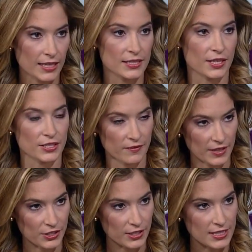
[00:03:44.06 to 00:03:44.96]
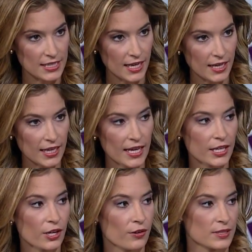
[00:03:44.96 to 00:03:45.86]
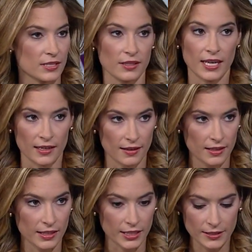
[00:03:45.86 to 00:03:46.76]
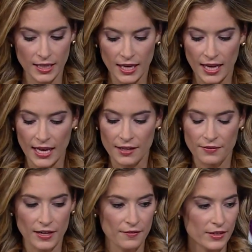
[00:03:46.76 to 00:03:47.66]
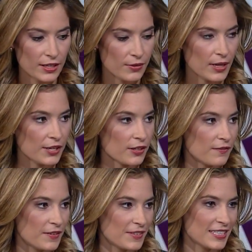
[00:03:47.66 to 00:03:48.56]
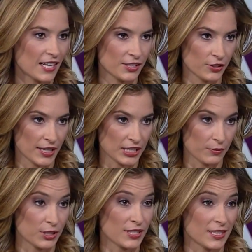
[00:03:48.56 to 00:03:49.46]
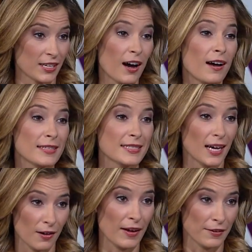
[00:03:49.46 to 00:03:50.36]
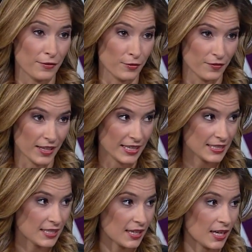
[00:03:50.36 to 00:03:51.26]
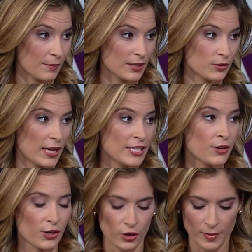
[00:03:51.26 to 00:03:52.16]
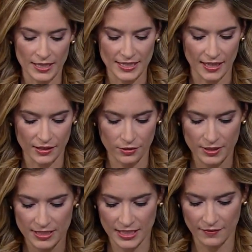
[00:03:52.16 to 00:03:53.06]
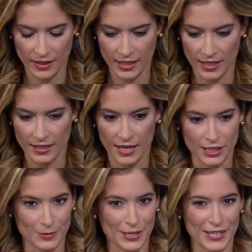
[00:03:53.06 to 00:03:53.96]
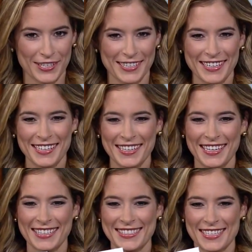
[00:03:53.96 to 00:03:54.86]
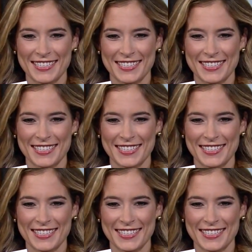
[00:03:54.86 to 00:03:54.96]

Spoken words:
It starts on Veterans Day and it goes until the end of the year. And for every $350 donation, which is the cost of a full flight, so any donor who makes that, they'll receive a acknowledgement card. It